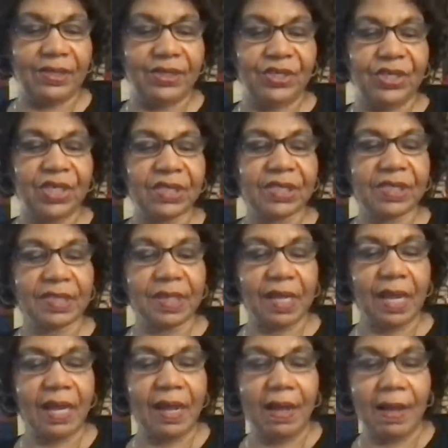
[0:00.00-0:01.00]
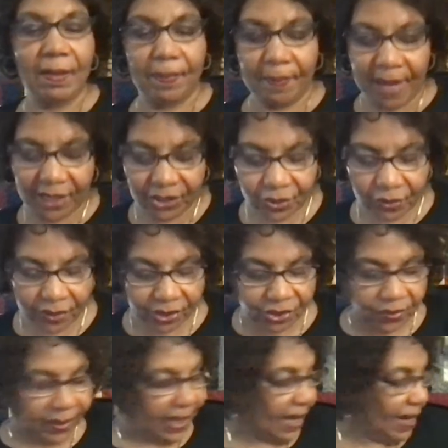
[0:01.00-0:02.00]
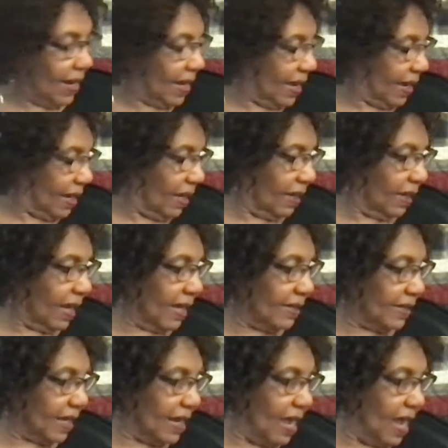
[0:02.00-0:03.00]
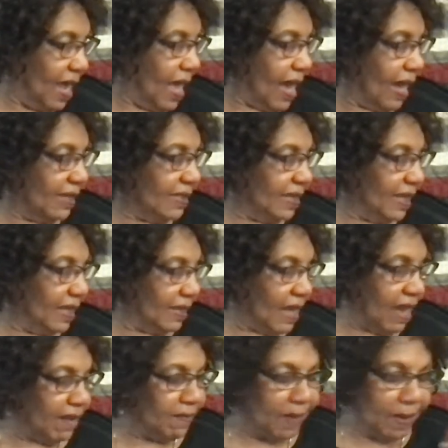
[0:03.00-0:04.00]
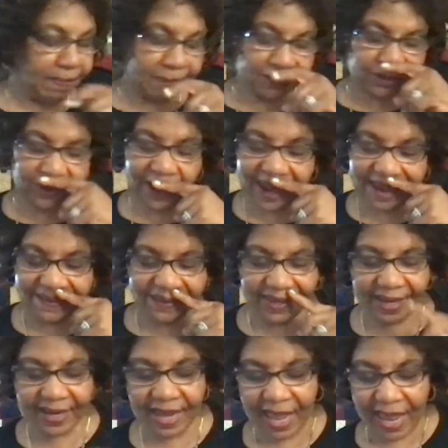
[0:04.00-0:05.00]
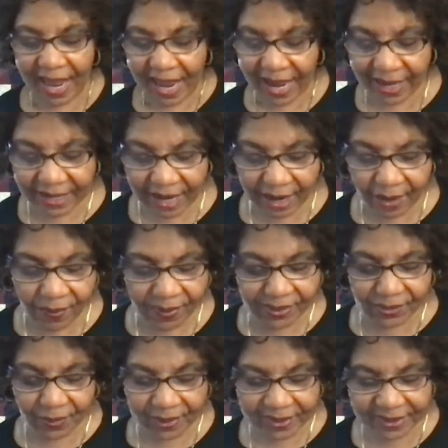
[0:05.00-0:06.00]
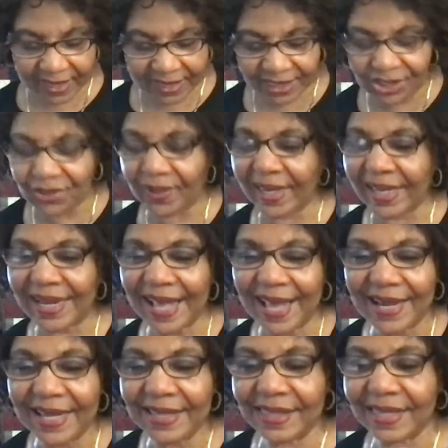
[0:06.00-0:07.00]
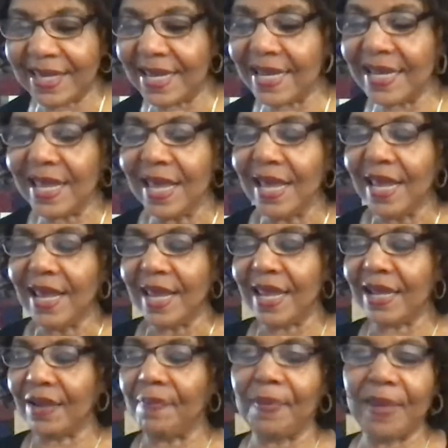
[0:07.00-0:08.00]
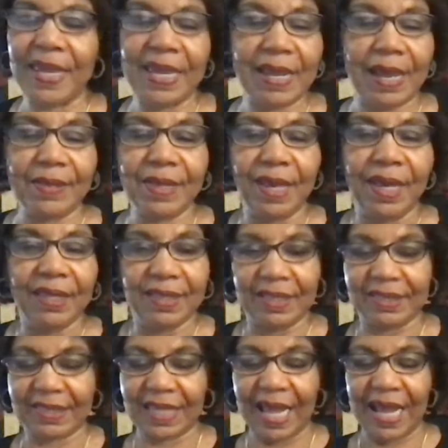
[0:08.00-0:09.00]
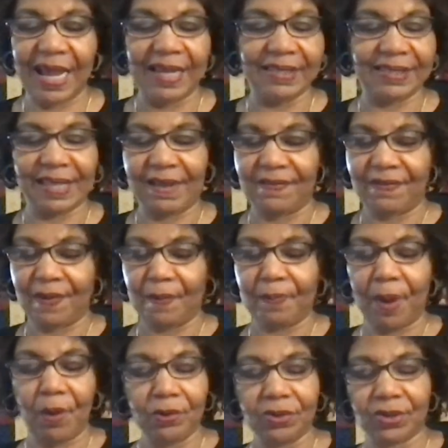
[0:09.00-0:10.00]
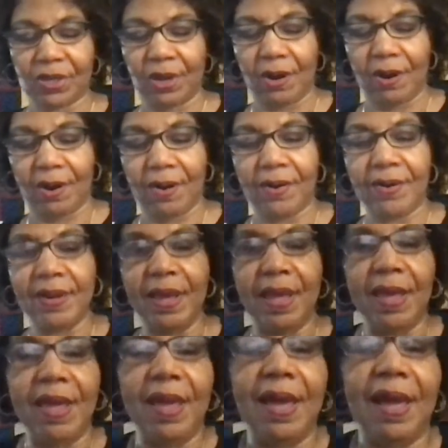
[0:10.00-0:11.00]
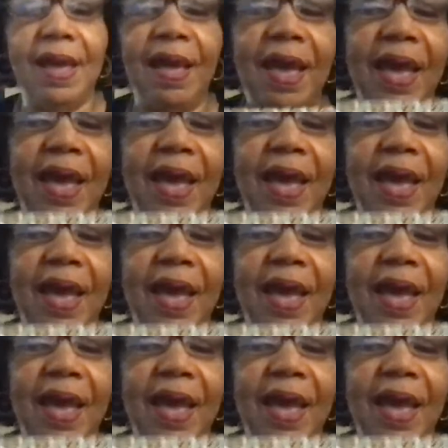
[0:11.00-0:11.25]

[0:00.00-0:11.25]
just make sure that you get it and collect it. I see a lot of people traveling, and I always want to say, did you get anything? It could be the size of a postcard, a